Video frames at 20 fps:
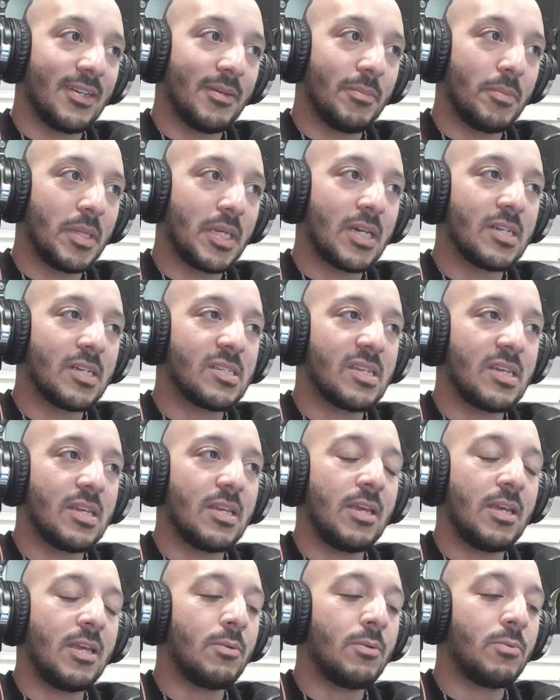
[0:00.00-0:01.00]
Because
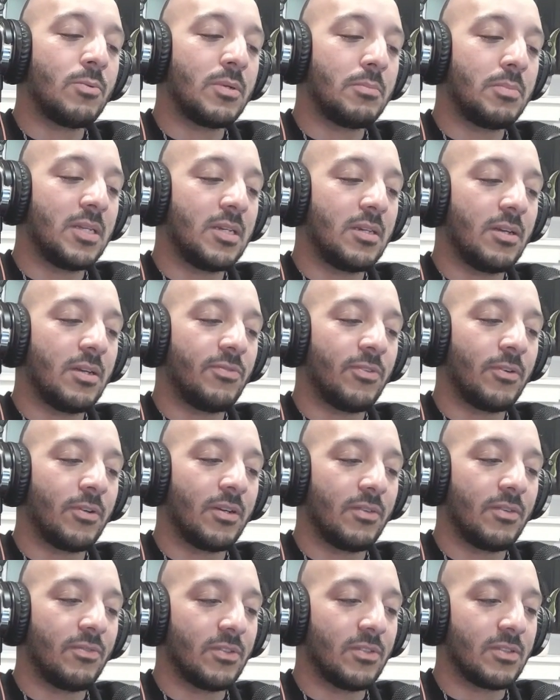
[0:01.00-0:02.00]
it would be different
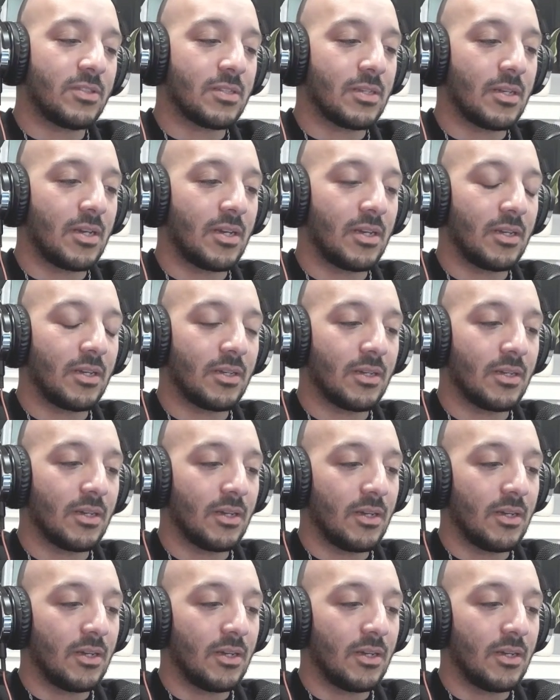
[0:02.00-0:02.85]
if it's like,